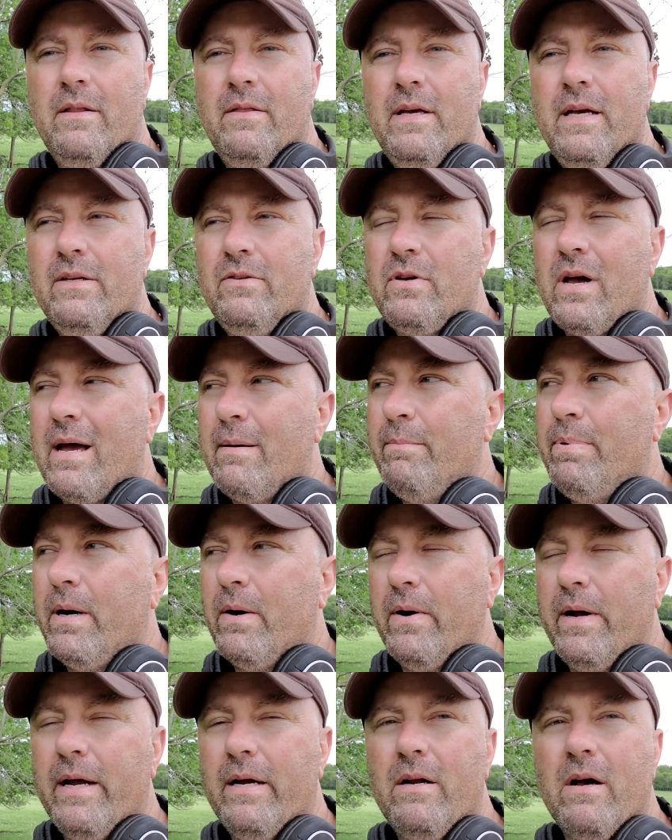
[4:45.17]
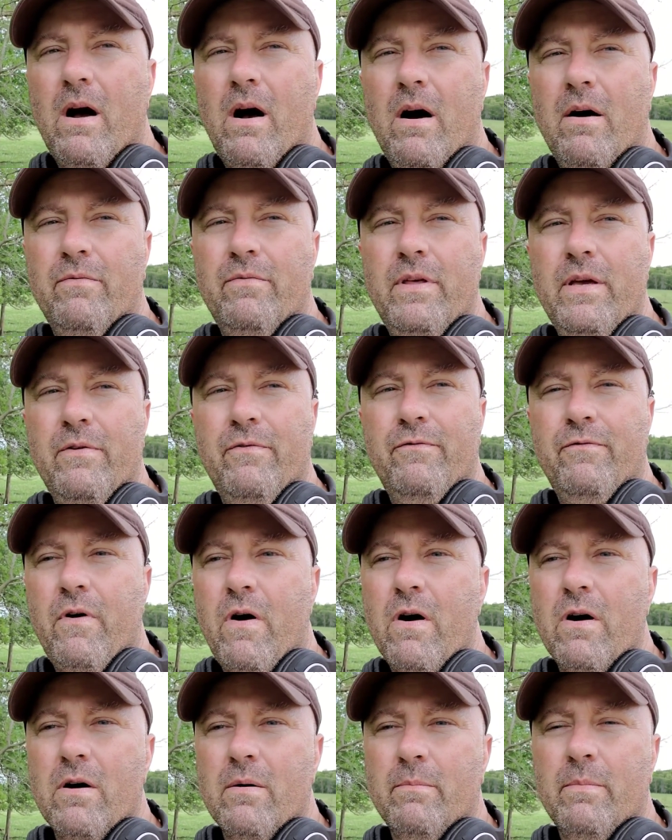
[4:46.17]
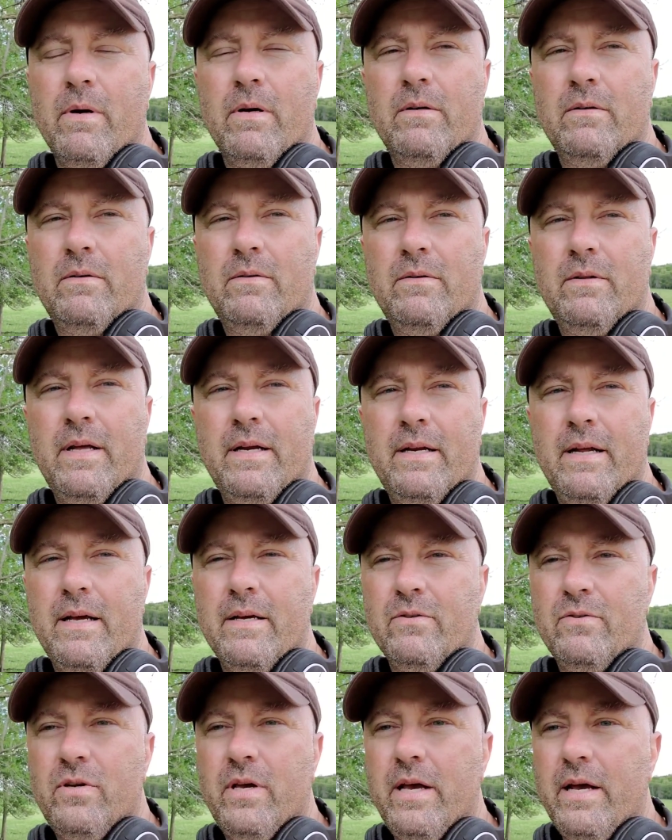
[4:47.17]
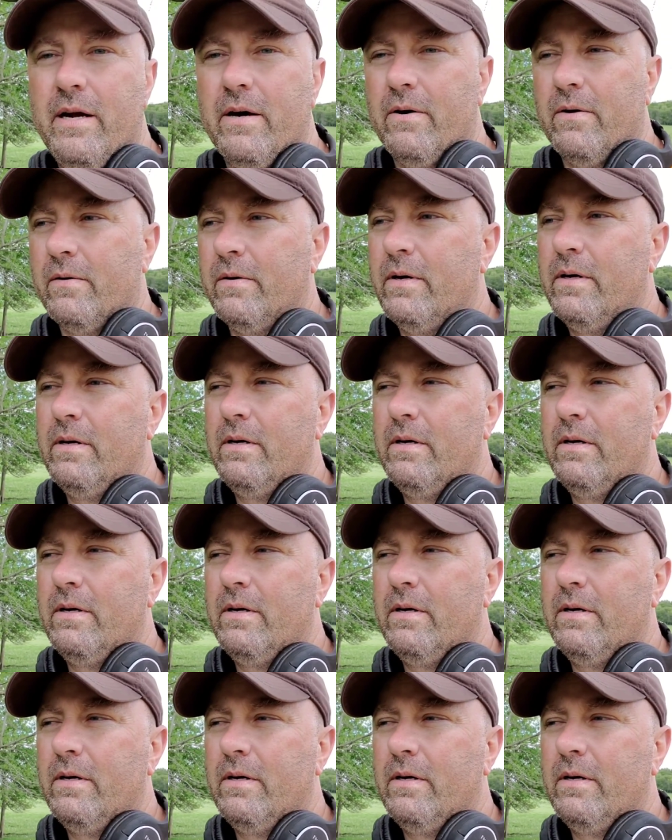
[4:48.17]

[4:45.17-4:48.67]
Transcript: the time period of the farm that is here.